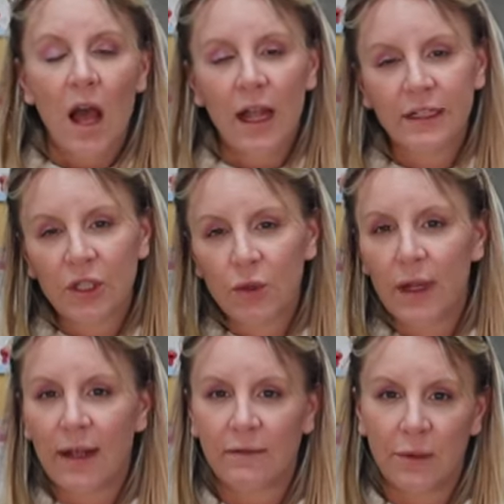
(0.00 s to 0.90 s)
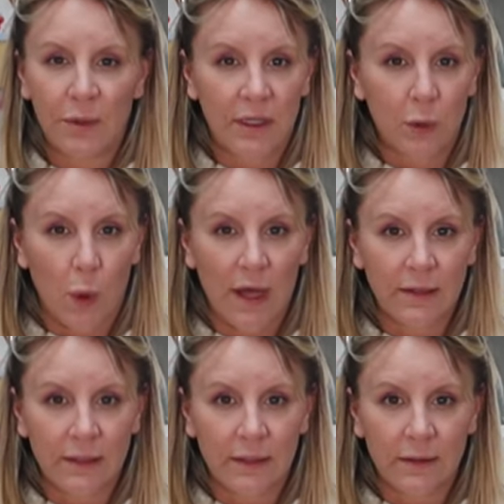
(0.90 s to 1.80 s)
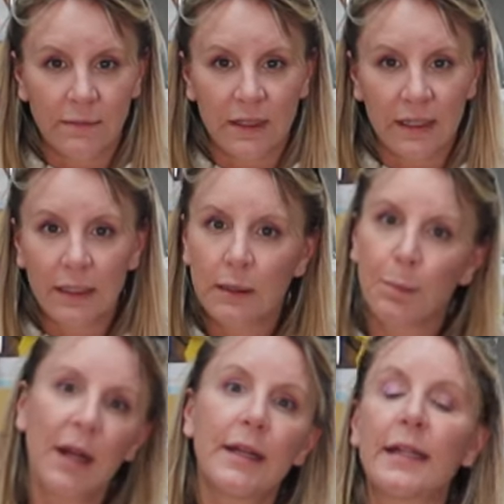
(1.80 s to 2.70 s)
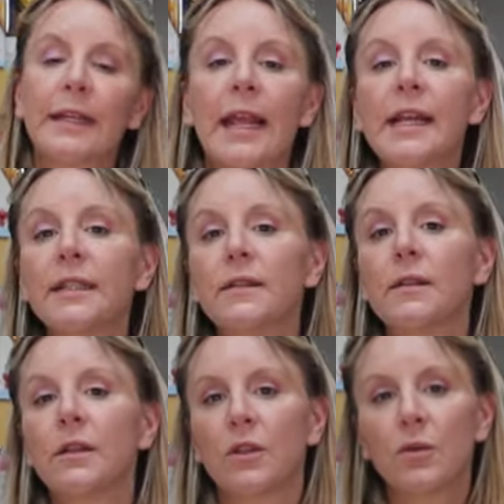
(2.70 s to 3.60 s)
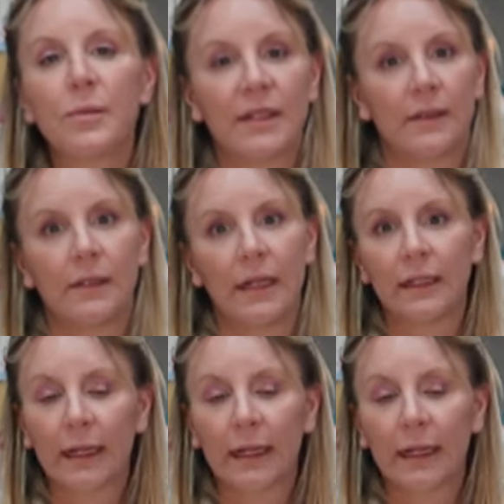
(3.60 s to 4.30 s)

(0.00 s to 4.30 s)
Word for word: I do have limited quantities of this, but in case you missed it,